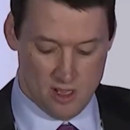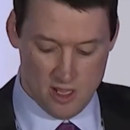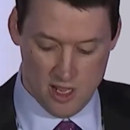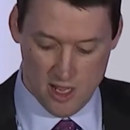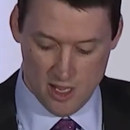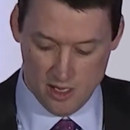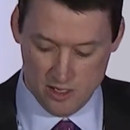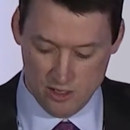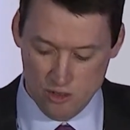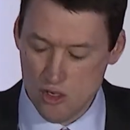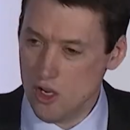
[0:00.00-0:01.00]
And
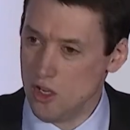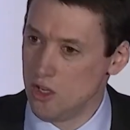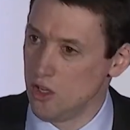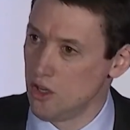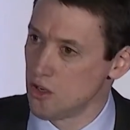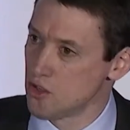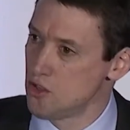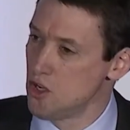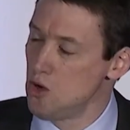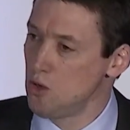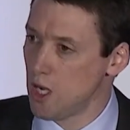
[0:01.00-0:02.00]
there's
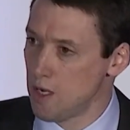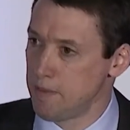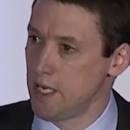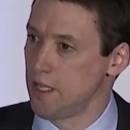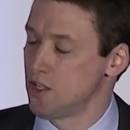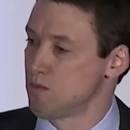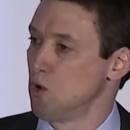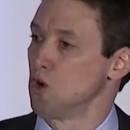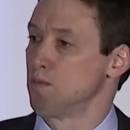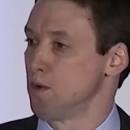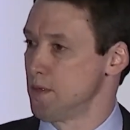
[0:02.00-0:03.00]
no company that is
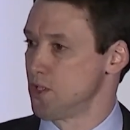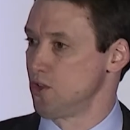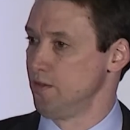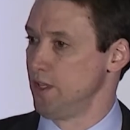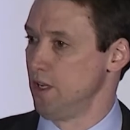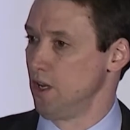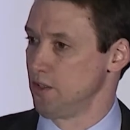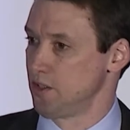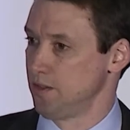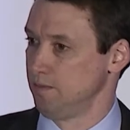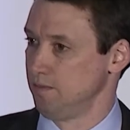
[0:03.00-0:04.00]
more purpose-driven than ours.